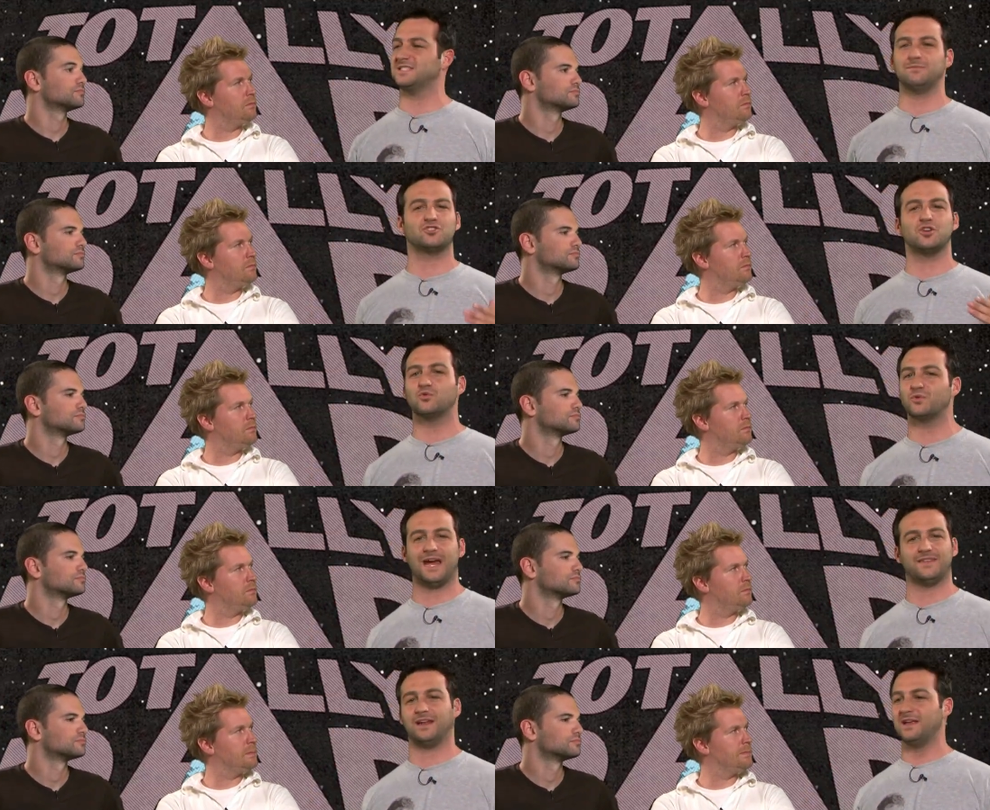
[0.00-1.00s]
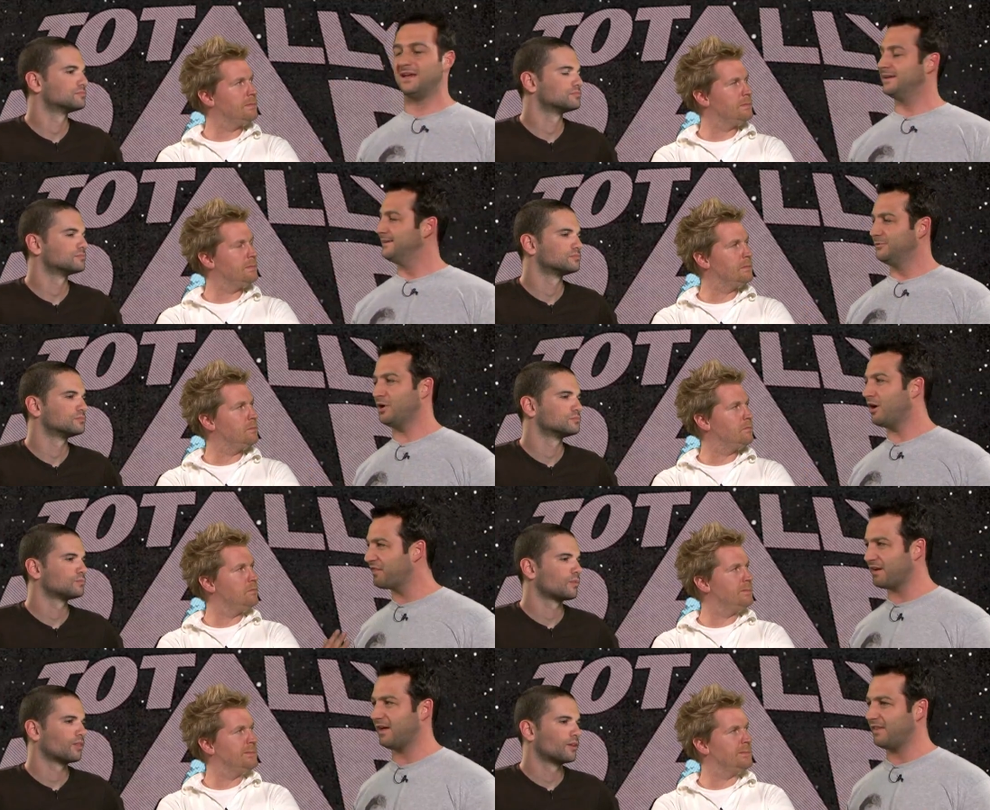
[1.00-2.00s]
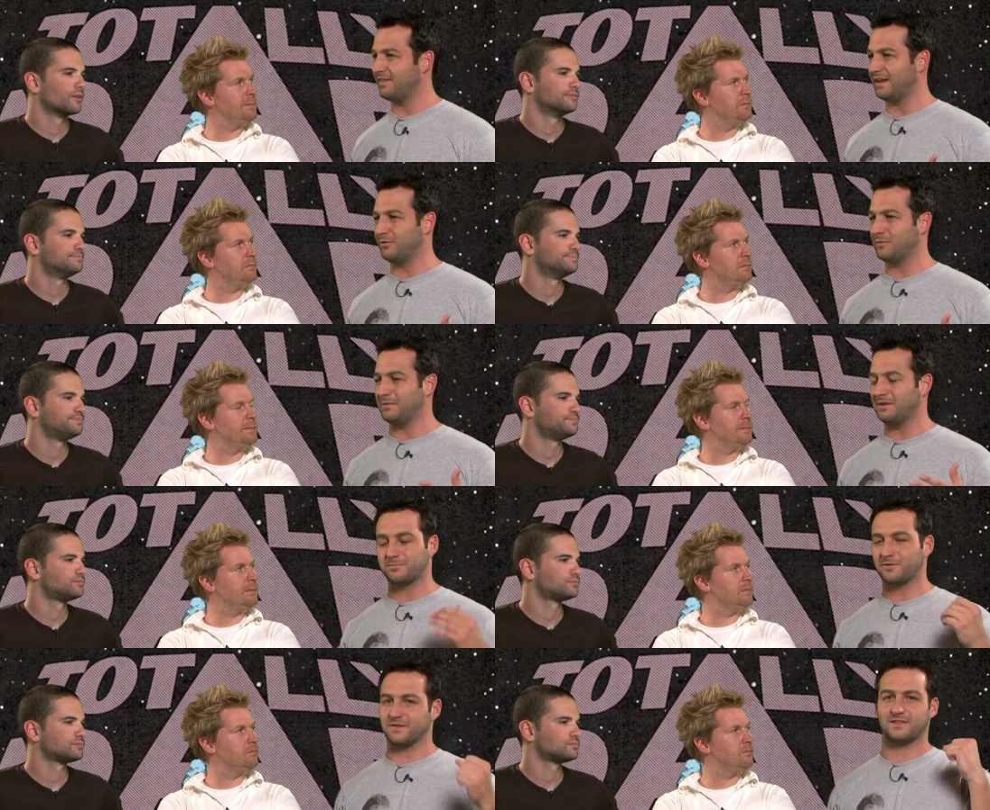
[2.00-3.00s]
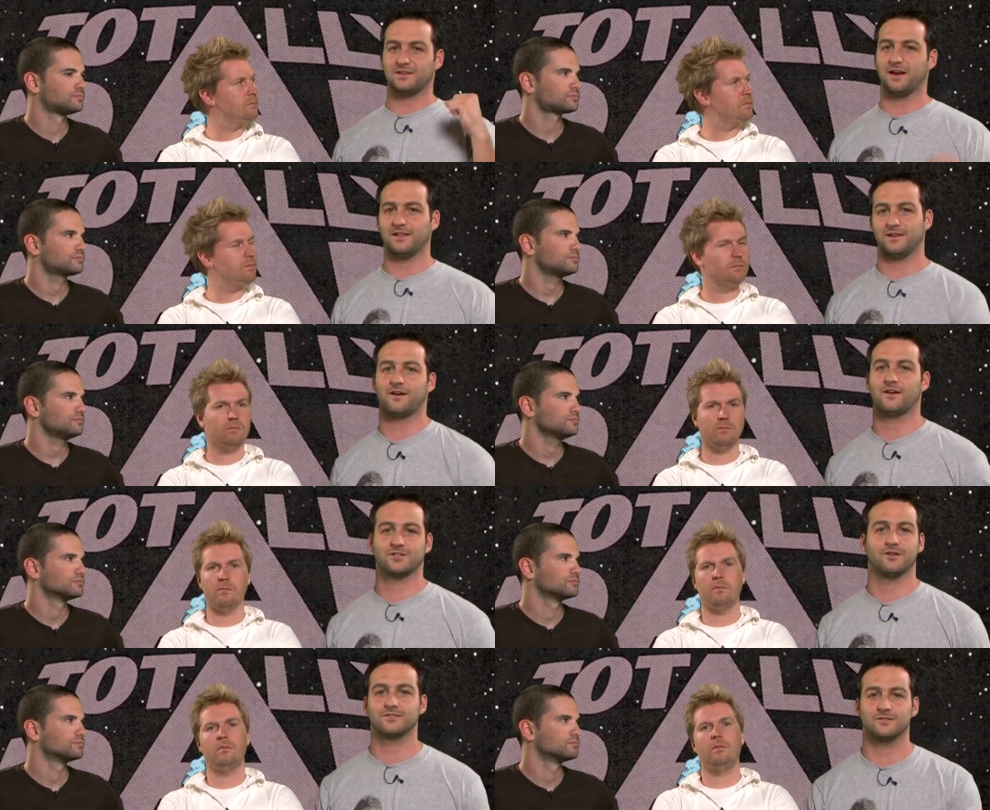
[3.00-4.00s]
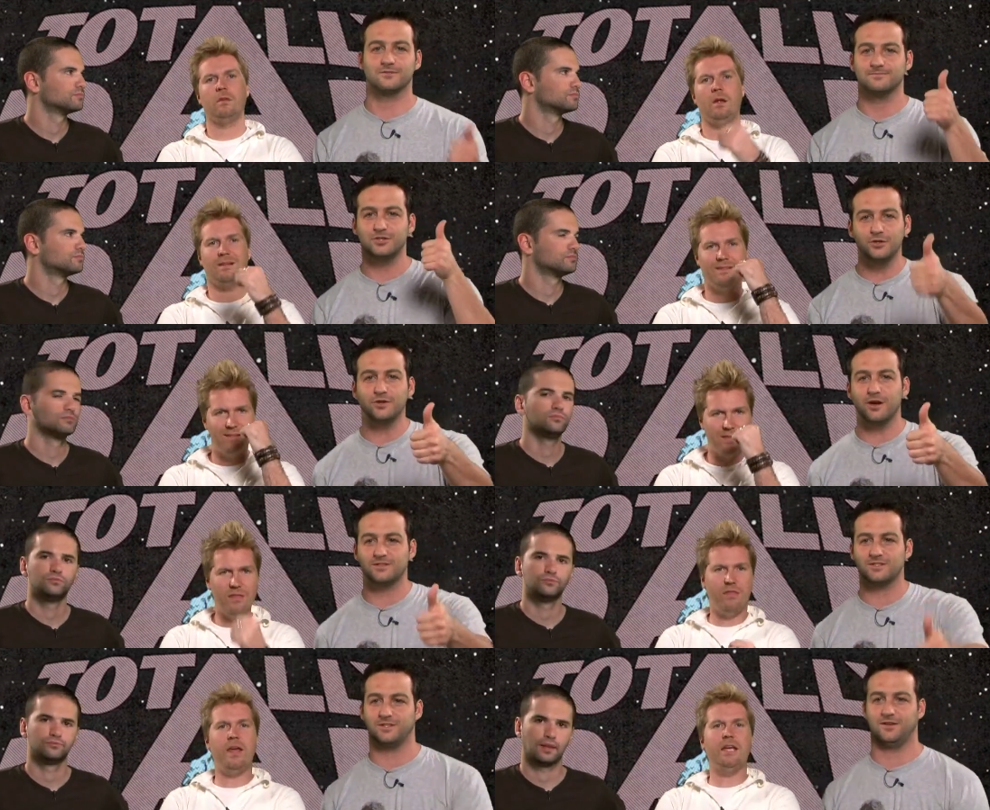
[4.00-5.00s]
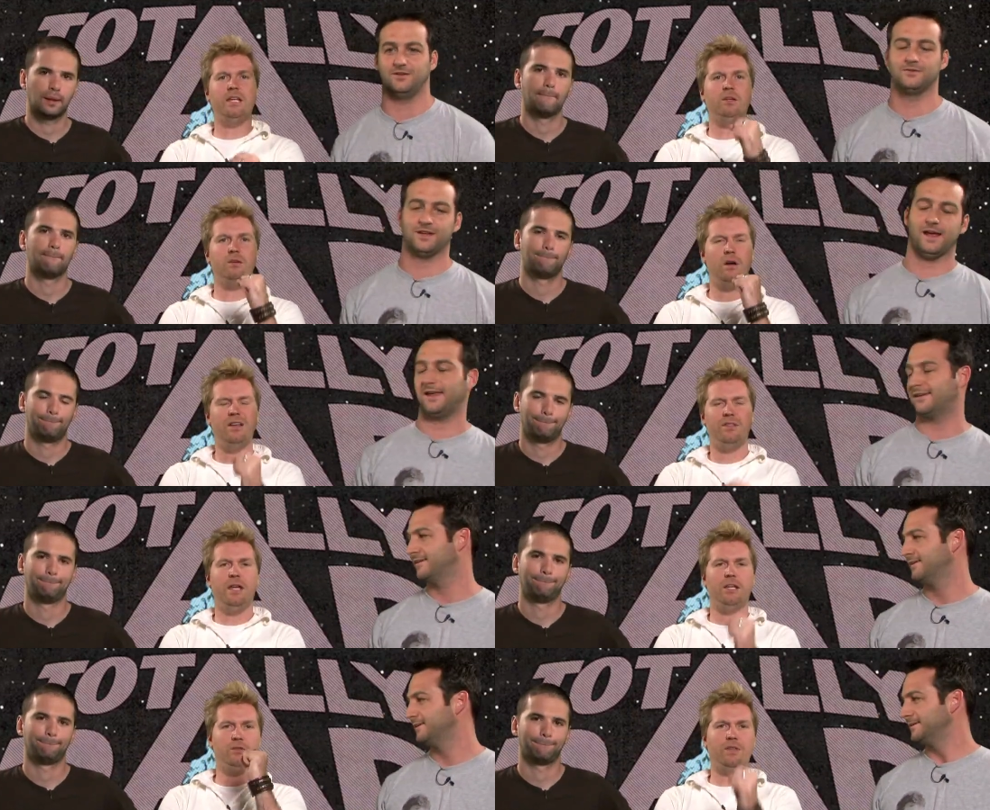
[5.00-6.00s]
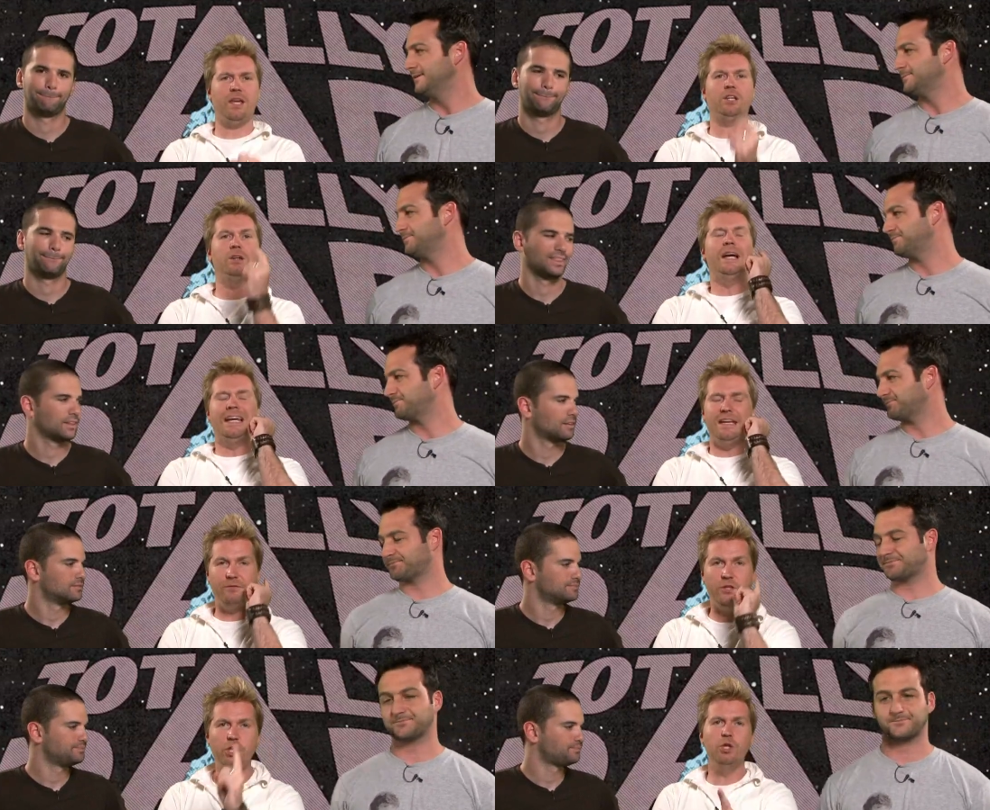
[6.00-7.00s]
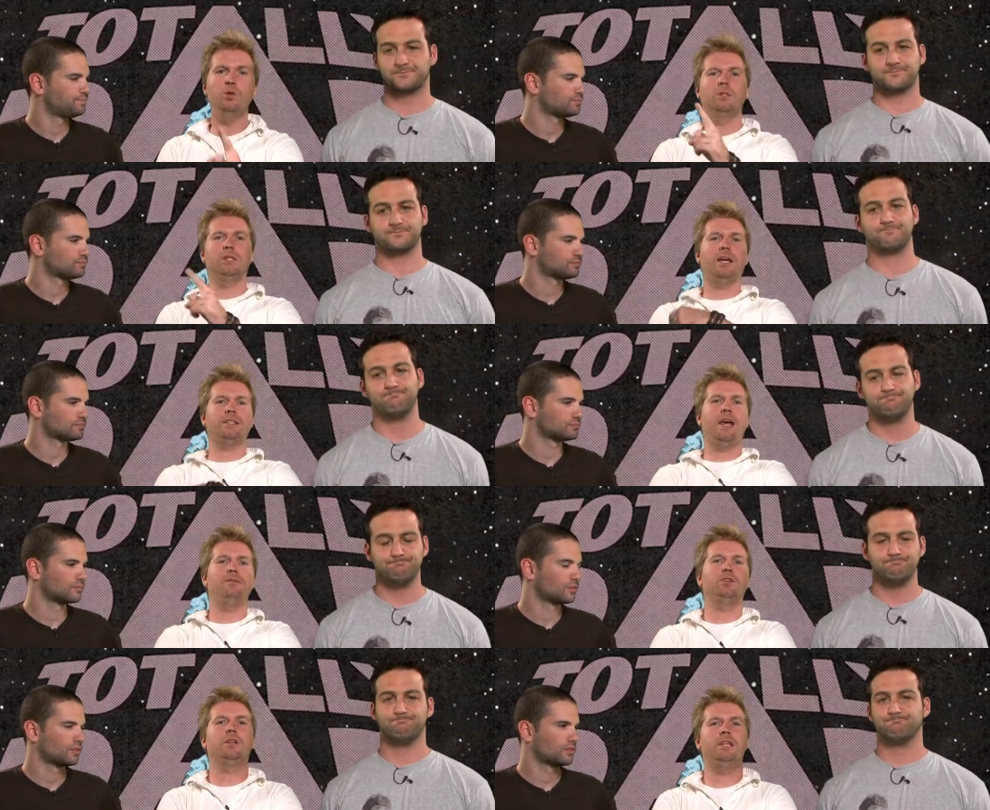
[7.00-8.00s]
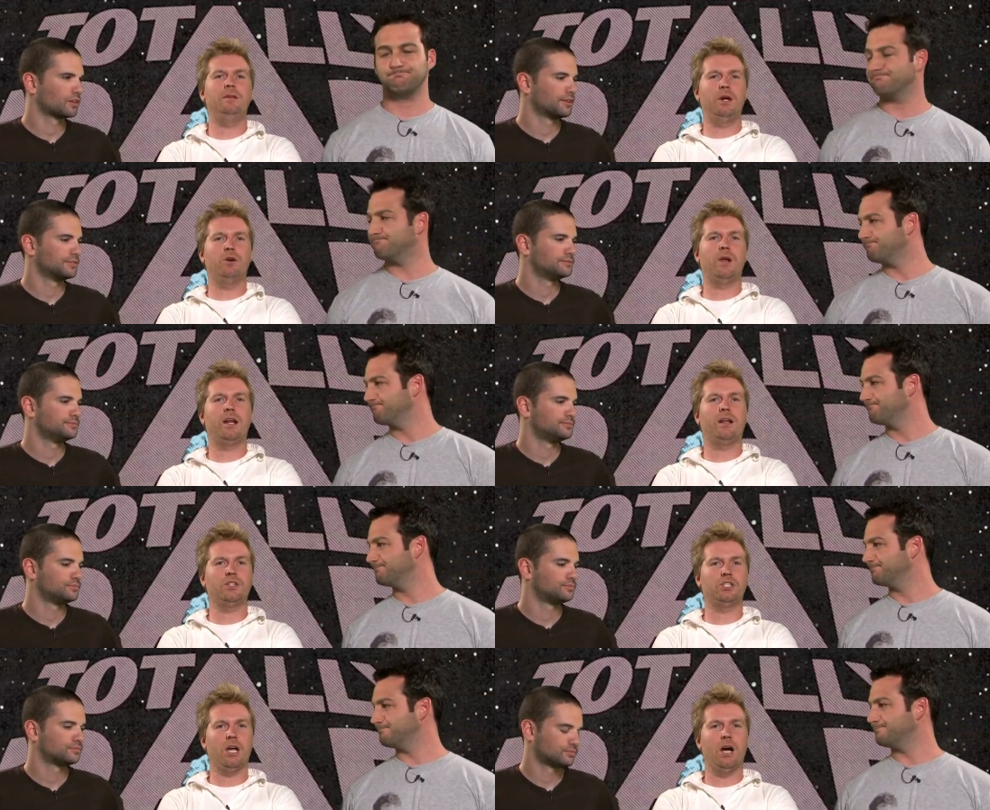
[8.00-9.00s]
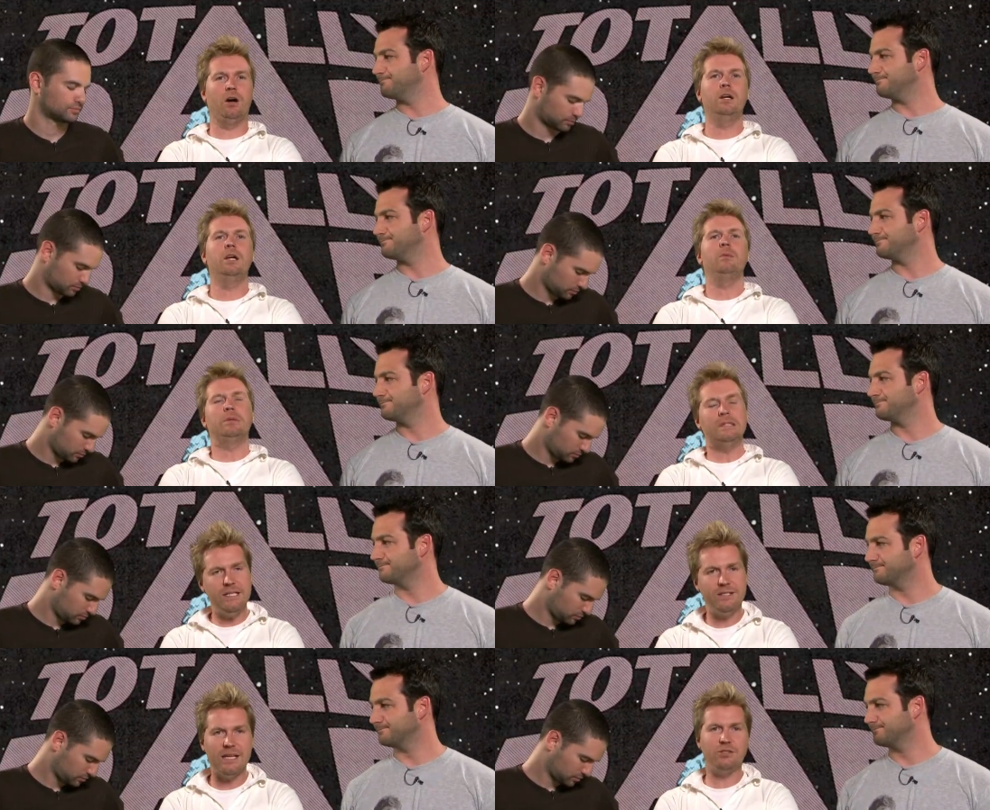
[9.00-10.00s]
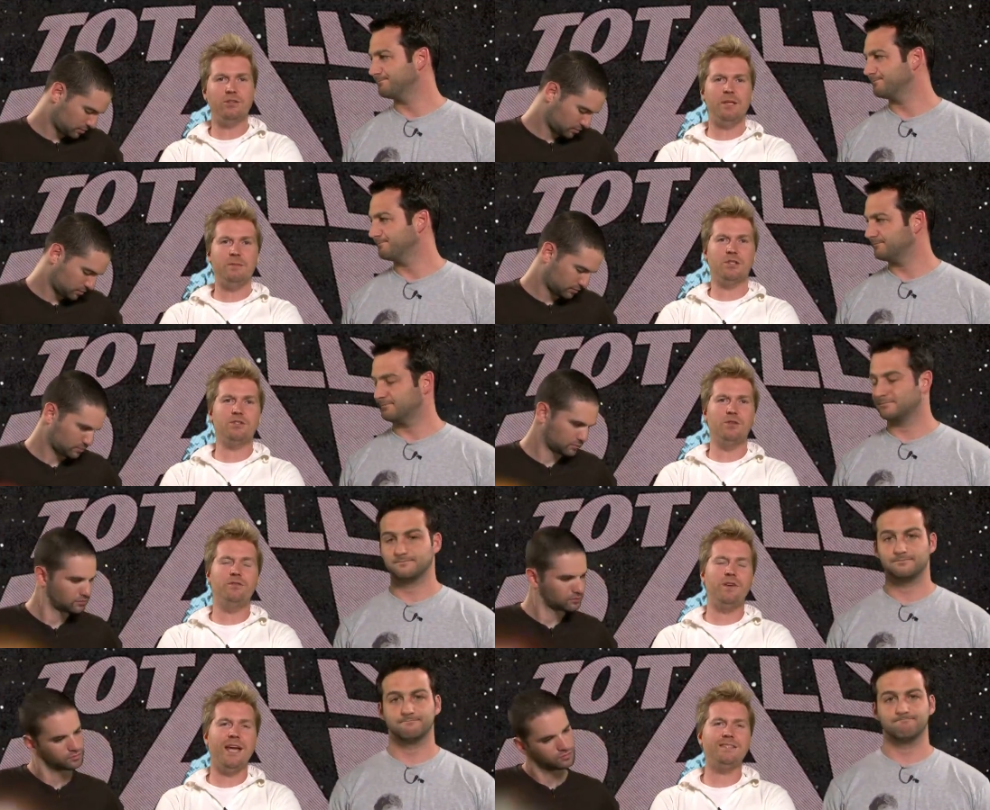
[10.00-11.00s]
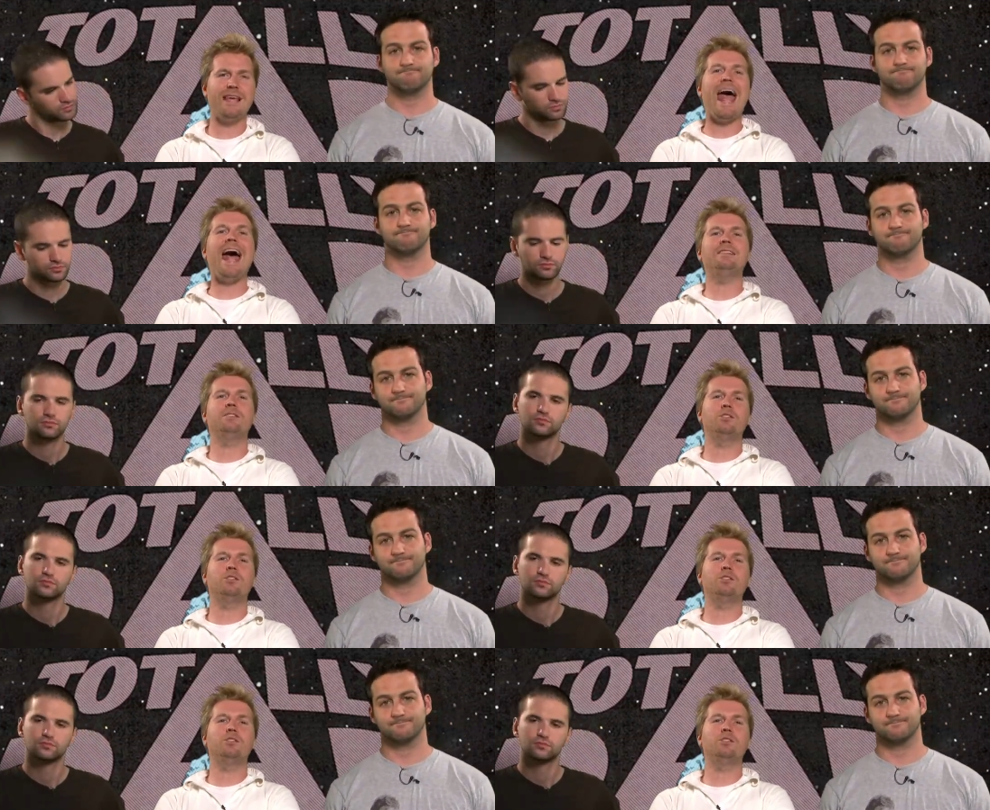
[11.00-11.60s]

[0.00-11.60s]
Speaker 1: seems so rad that we all thought that it would be the perfect thing to highlight on our show. So kudos to thank you, you, Dan. Thank
Speaker 2: you, thank you. If you would like to have your email read on the show, please send your emails to fans at